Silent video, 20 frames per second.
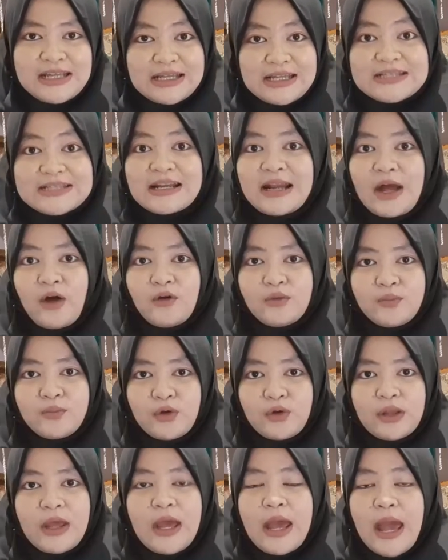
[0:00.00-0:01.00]
It's an
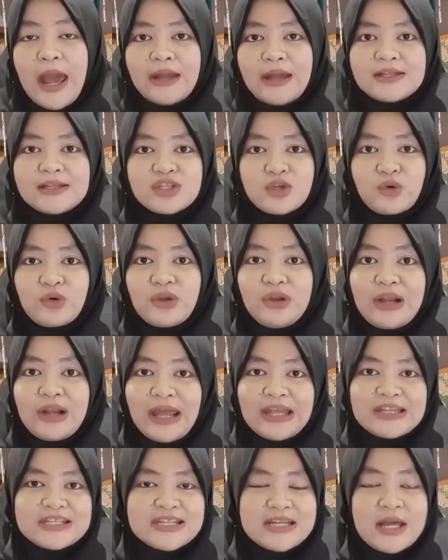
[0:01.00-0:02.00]
output, and it's
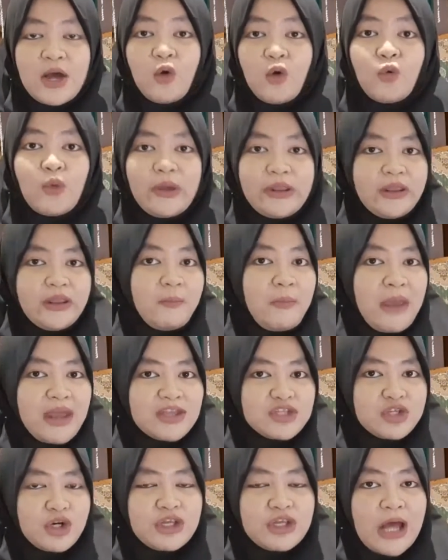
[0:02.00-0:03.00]
related with the
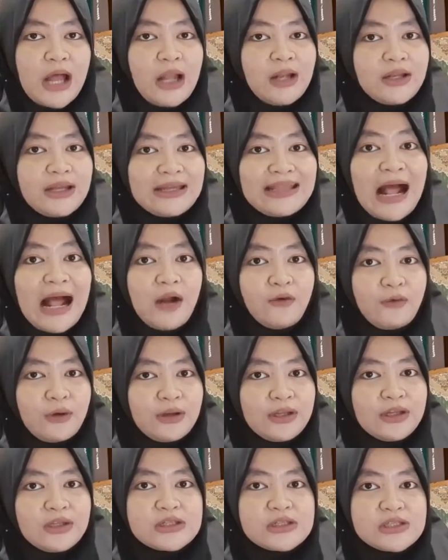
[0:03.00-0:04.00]
material that
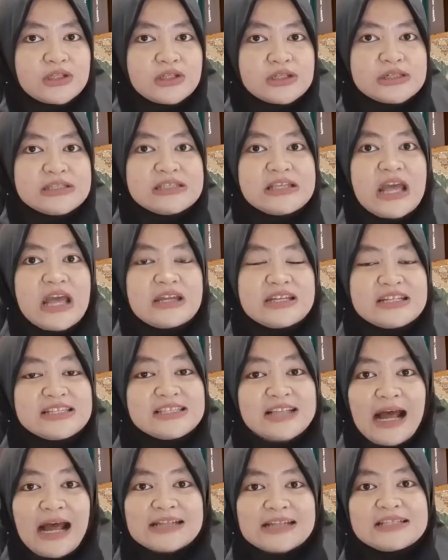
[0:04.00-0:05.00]
already
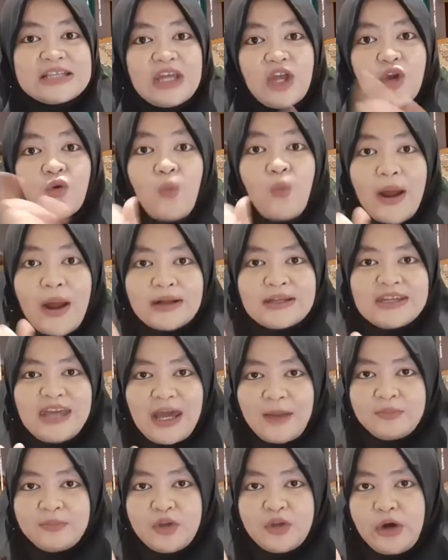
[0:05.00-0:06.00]
discussed in one
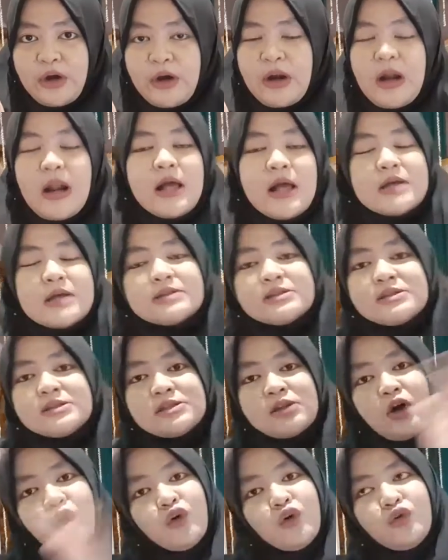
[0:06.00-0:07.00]
chapter.
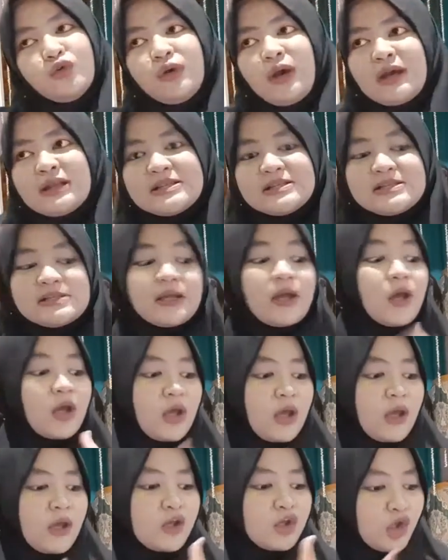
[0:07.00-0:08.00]
So it's
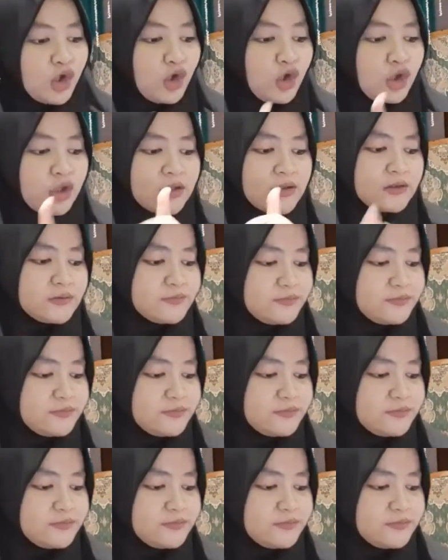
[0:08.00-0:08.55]
good.